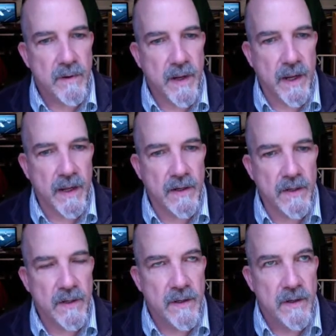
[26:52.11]
And
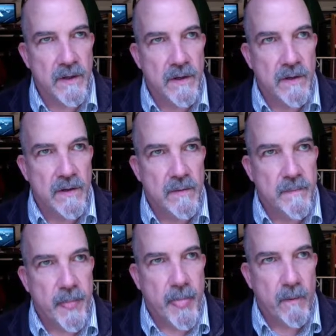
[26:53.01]

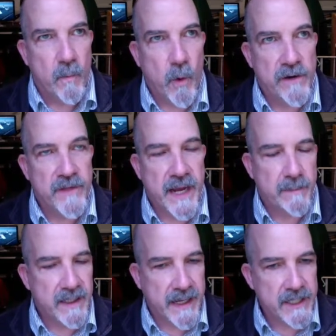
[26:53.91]
one of the
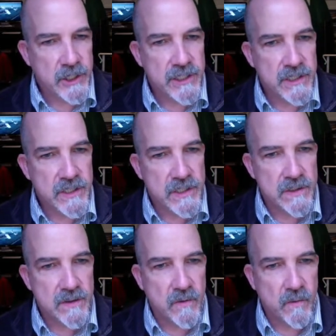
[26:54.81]
applications,
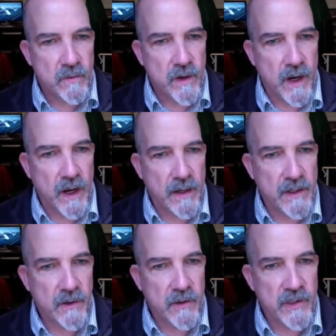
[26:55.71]
there
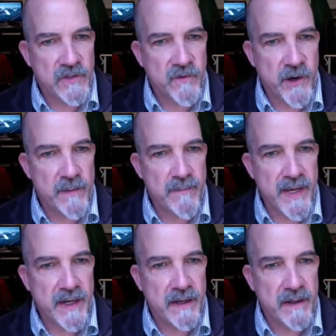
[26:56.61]
are these very
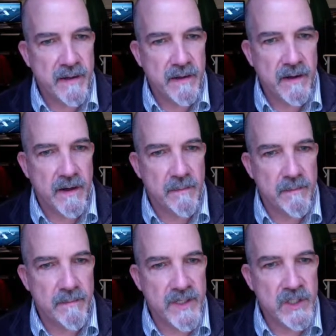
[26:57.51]
big
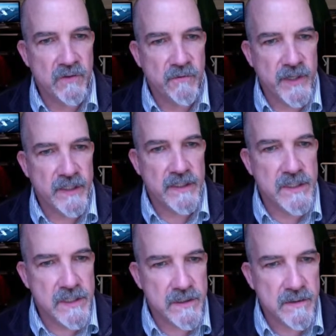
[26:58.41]
missile
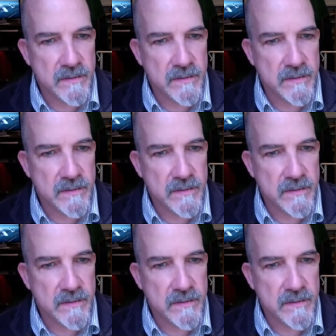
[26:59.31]
fields